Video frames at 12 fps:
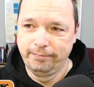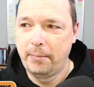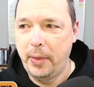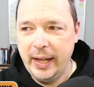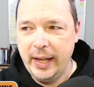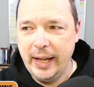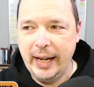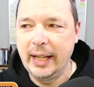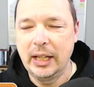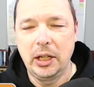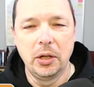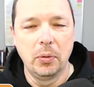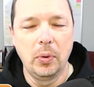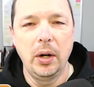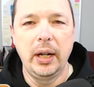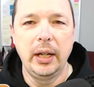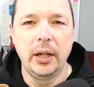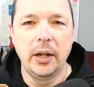thing that you're
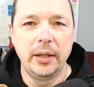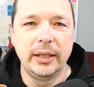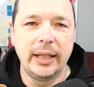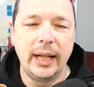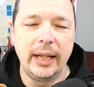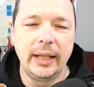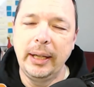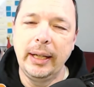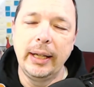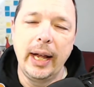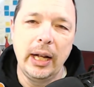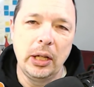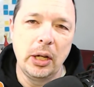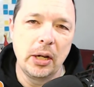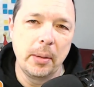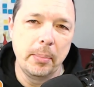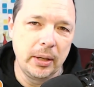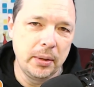working on. It's like, man, how
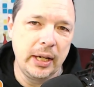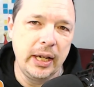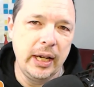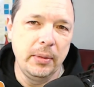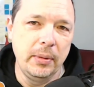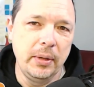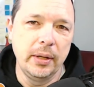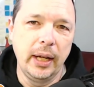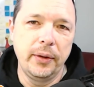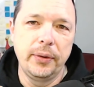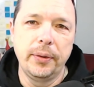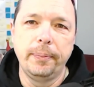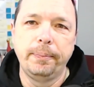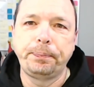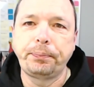long am I going to keep doing this?